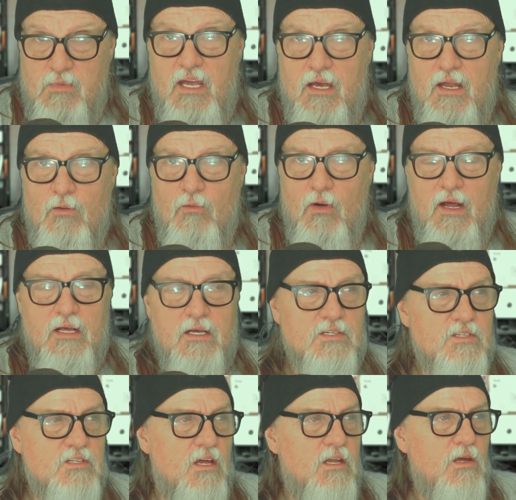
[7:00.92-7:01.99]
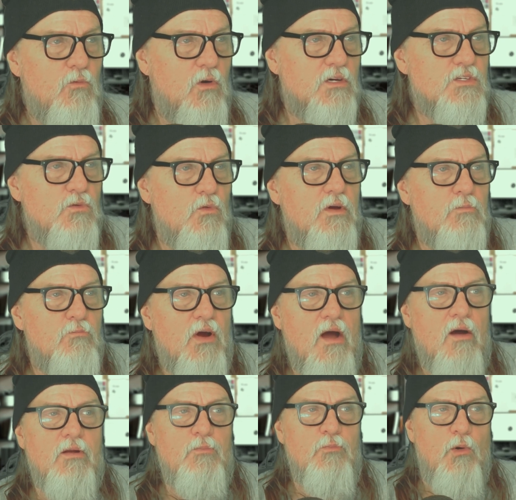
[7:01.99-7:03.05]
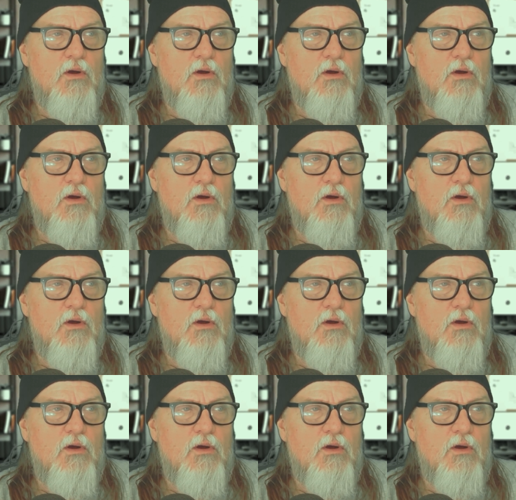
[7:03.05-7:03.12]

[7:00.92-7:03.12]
to me anyway, is that he wants to win brownie